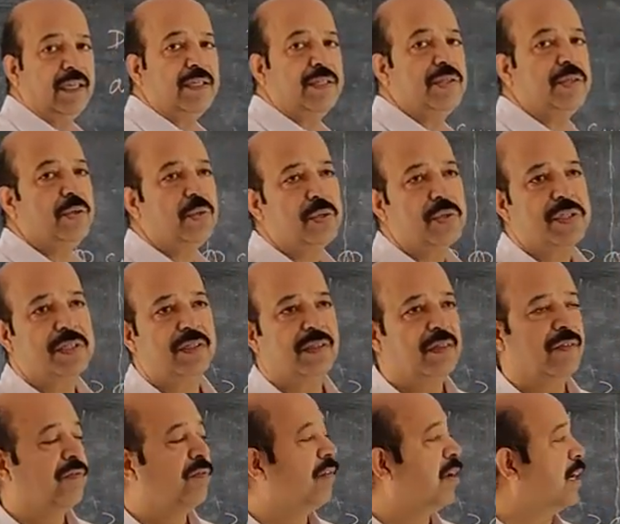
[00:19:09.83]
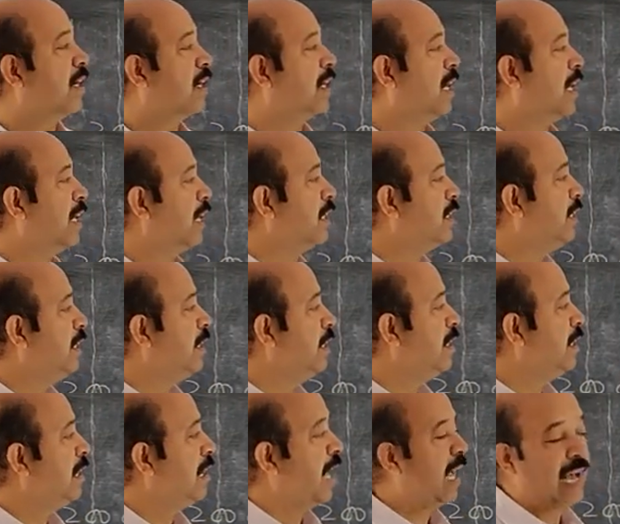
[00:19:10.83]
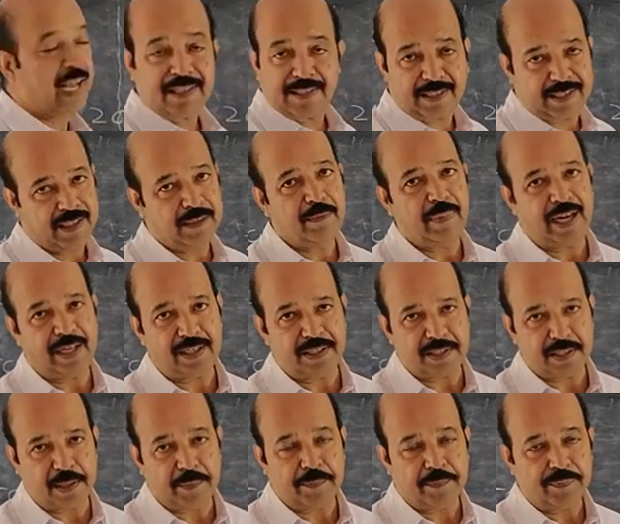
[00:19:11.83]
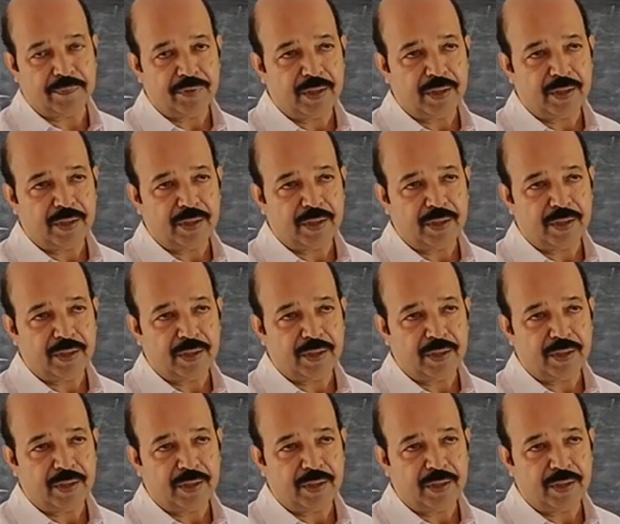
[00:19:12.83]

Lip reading: is used for correcting astigmatism.